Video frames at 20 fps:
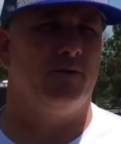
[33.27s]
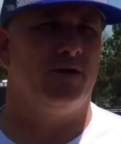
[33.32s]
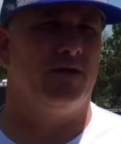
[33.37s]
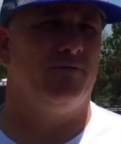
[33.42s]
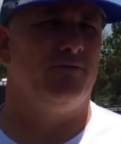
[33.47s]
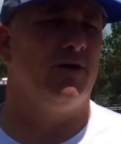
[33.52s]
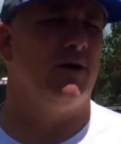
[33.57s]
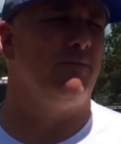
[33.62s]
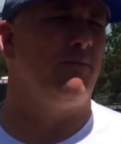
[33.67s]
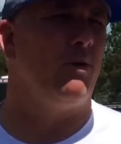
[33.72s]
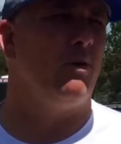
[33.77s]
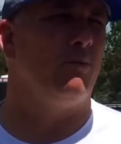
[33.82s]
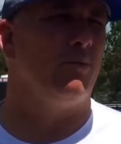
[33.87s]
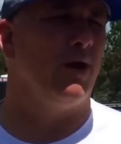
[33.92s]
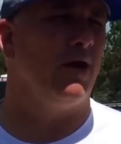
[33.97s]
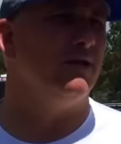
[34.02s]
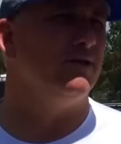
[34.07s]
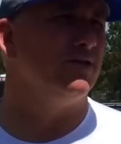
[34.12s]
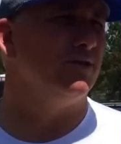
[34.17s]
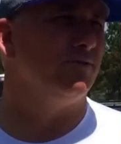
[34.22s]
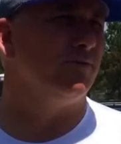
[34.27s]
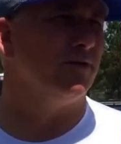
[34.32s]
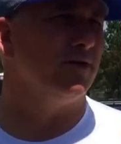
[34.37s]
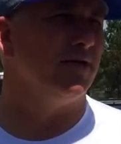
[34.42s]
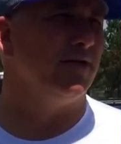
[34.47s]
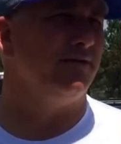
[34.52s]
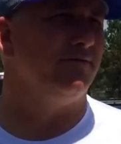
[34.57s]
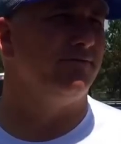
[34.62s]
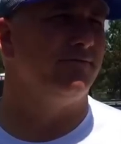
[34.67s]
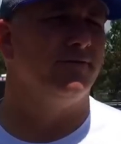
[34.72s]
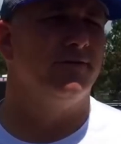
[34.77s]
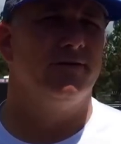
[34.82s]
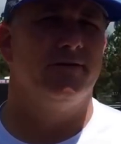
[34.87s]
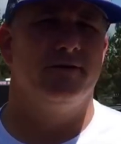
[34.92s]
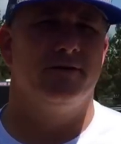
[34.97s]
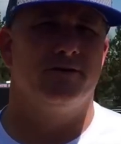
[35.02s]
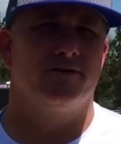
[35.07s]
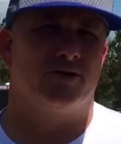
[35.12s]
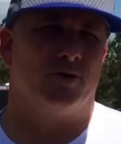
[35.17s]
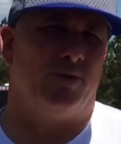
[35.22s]
given up home runs in relief.
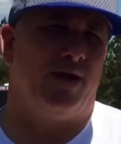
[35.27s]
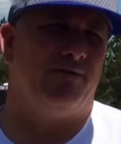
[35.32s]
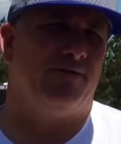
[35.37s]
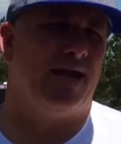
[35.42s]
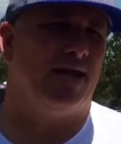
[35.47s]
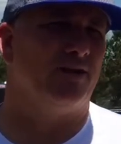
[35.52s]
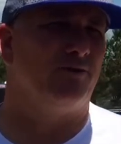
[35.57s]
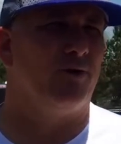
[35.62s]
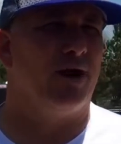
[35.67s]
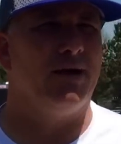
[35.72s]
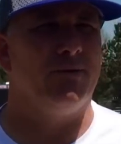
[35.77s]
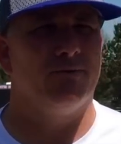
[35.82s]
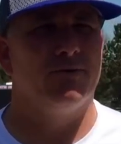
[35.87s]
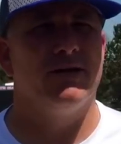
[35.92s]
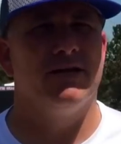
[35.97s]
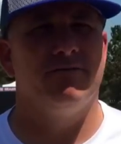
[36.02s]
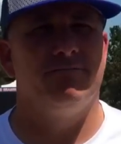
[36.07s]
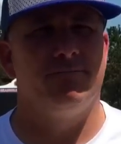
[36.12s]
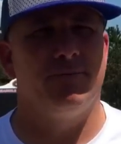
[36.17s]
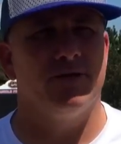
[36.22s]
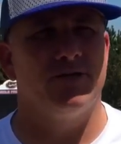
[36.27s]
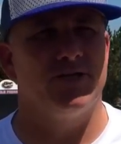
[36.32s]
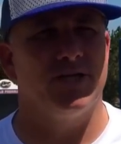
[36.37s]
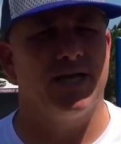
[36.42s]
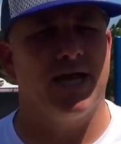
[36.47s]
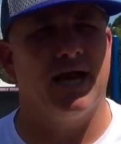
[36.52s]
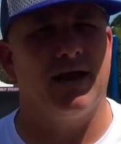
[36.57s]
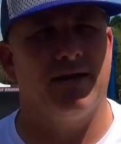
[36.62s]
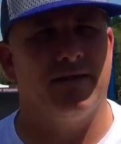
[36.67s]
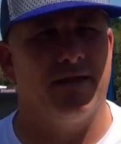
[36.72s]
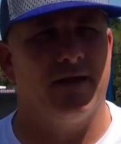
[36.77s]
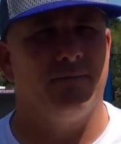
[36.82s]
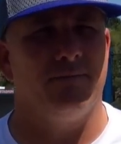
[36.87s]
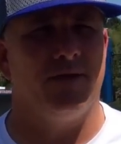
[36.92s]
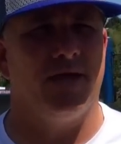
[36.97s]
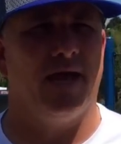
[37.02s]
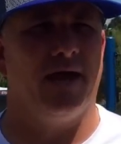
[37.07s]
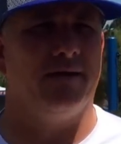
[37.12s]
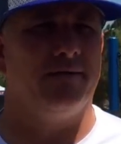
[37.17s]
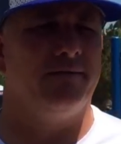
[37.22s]
So we haven't had great relief pitching out of them
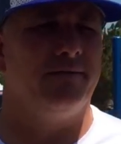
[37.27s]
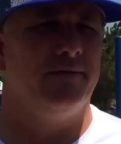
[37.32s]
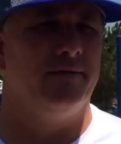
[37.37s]
yet.